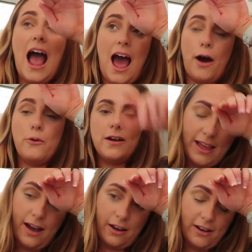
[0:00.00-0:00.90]
Ow,
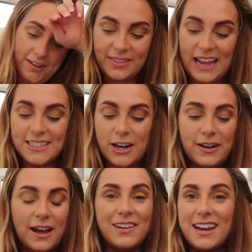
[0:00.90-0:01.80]
that hurt. They
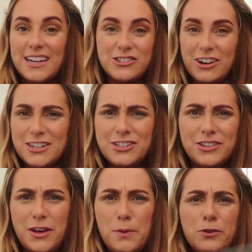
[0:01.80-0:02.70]
don't have any stretch
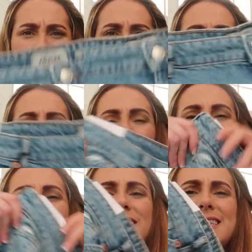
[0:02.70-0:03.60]
to them whatsoever. The
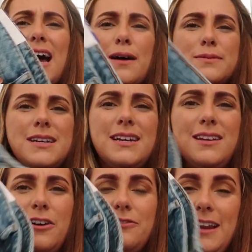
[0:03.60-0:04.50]
colour is absolutely
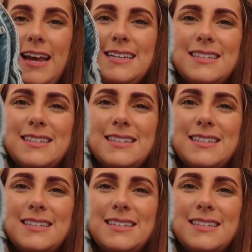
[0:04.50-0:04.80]
lovely.